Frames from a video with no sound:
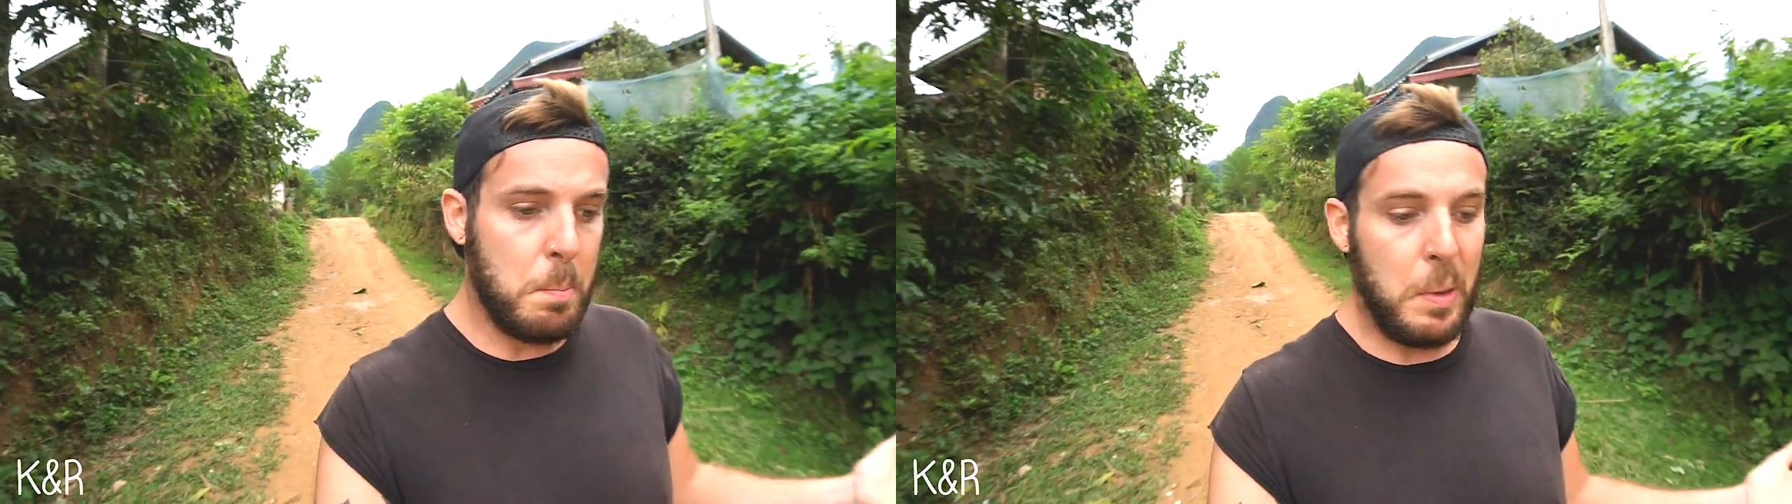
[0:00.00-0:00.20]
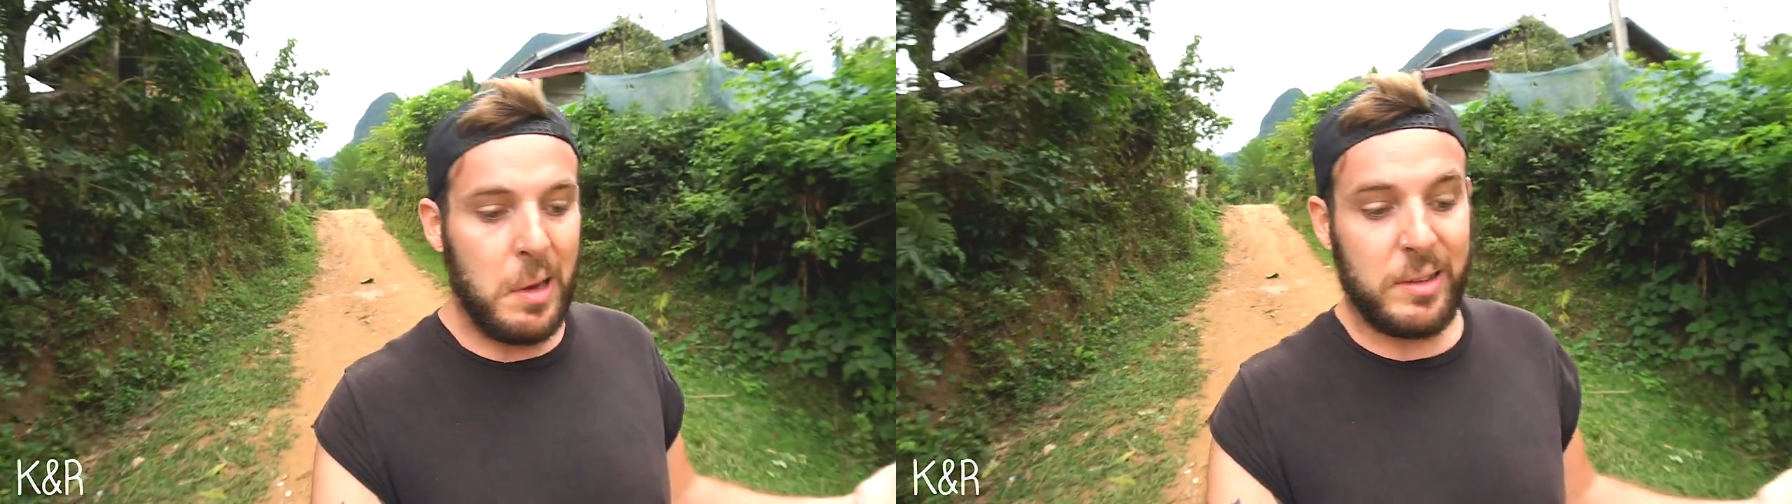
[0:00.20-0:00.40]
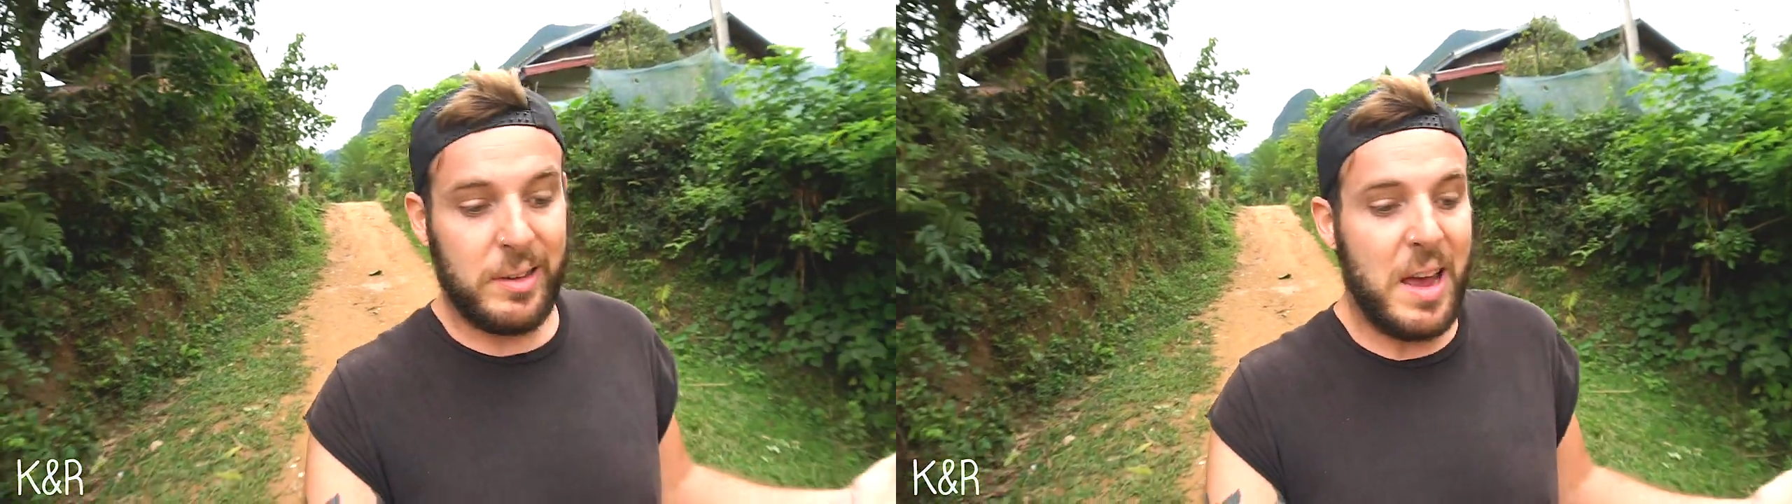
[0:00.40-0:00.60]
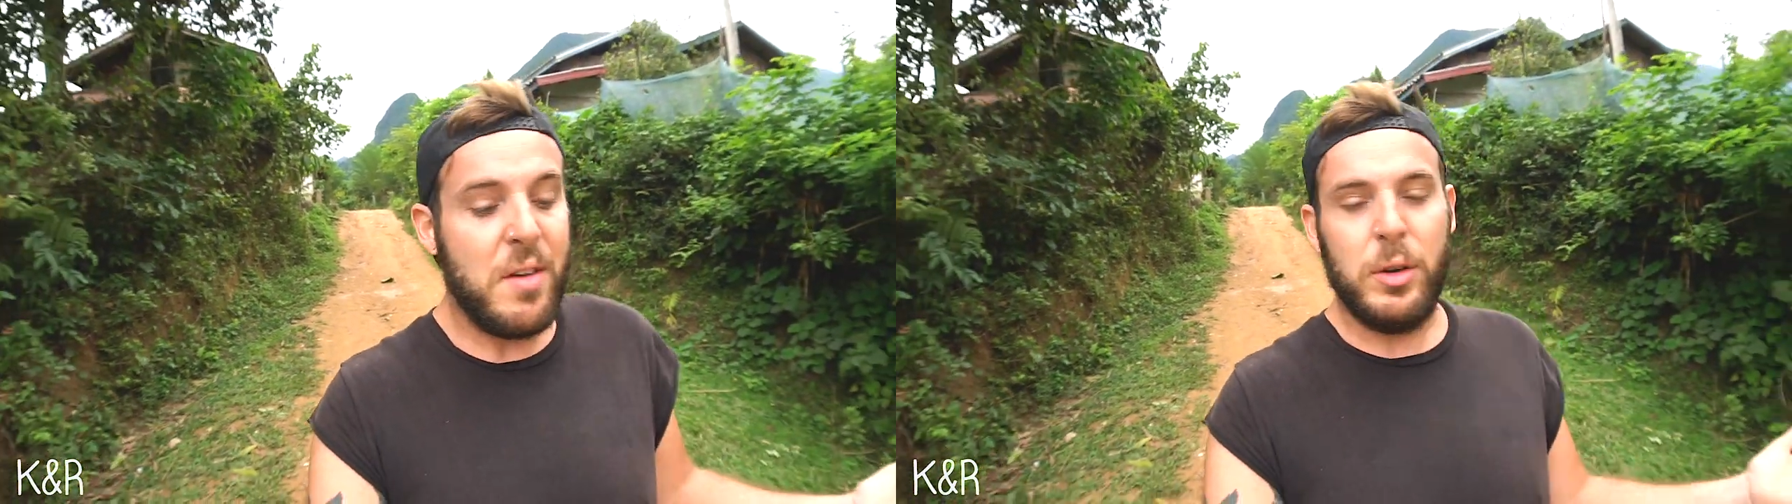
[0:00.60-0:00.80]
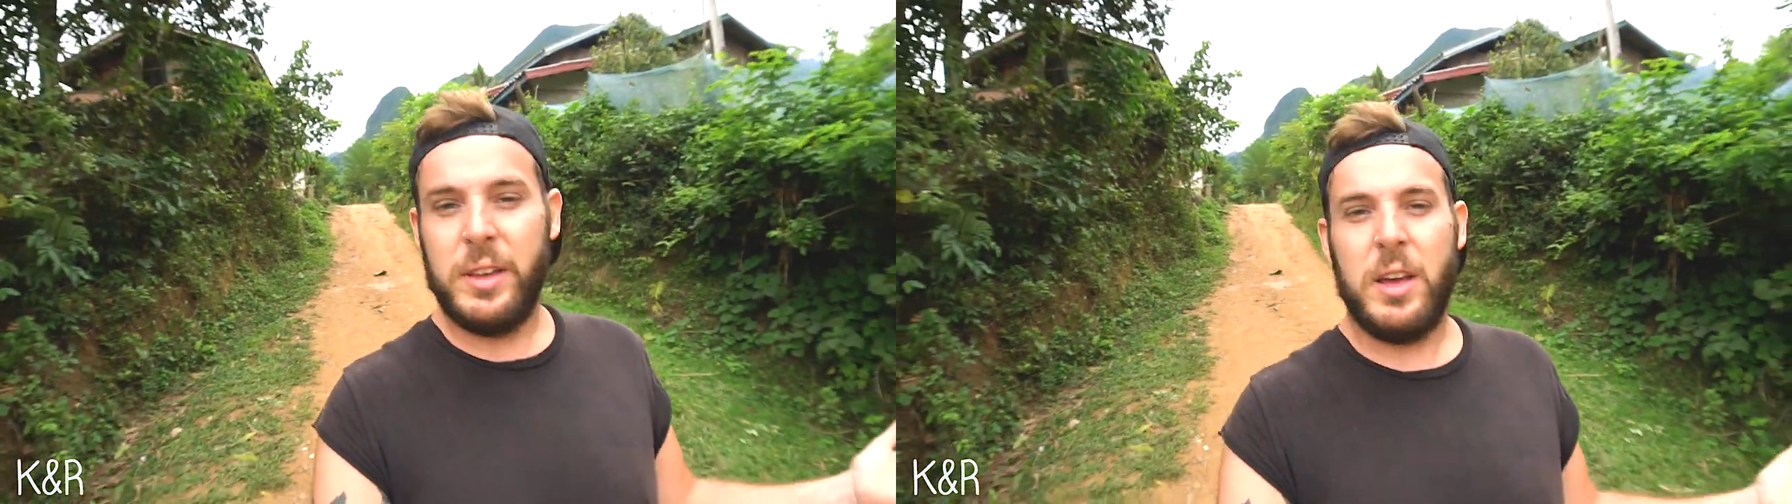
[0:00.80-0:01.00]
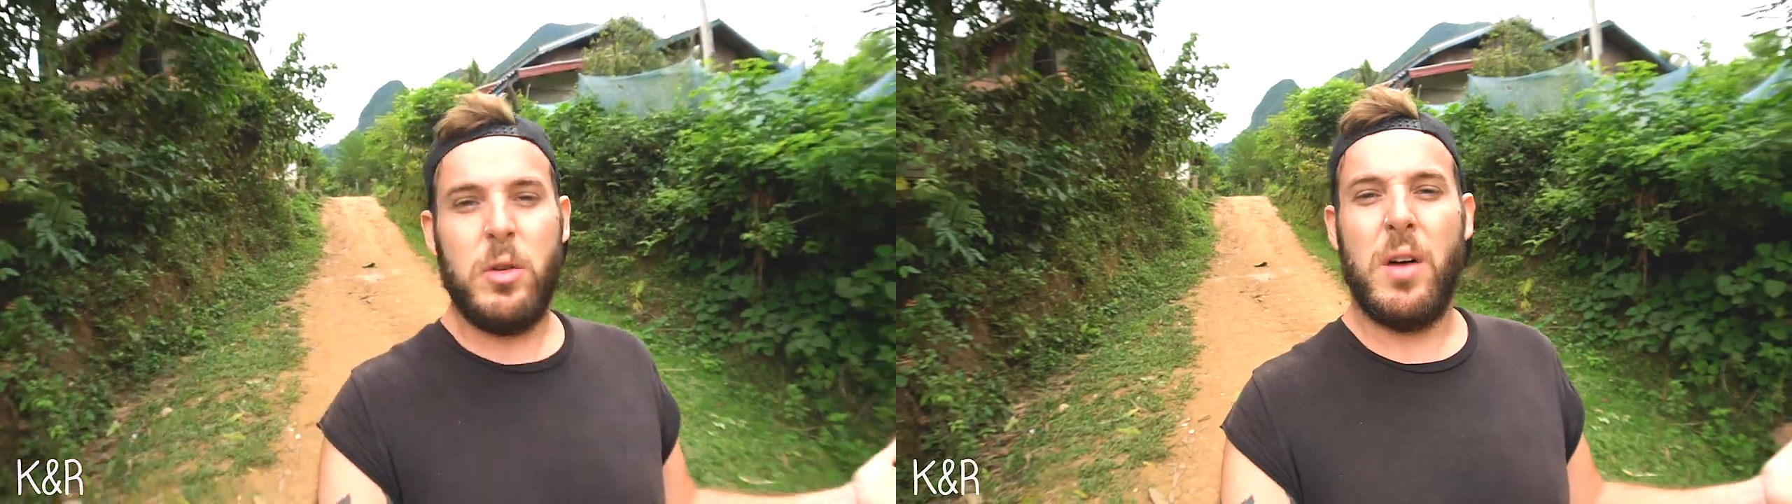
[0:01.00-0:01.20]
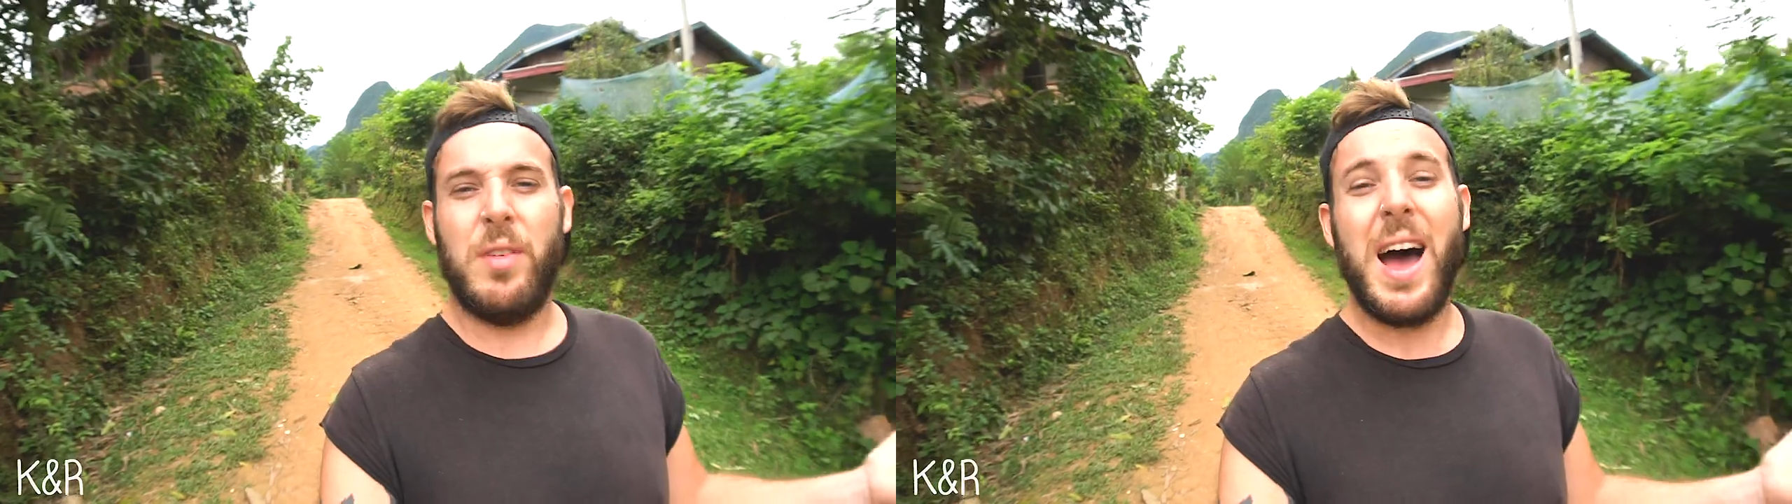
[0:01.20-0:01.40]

but every day you have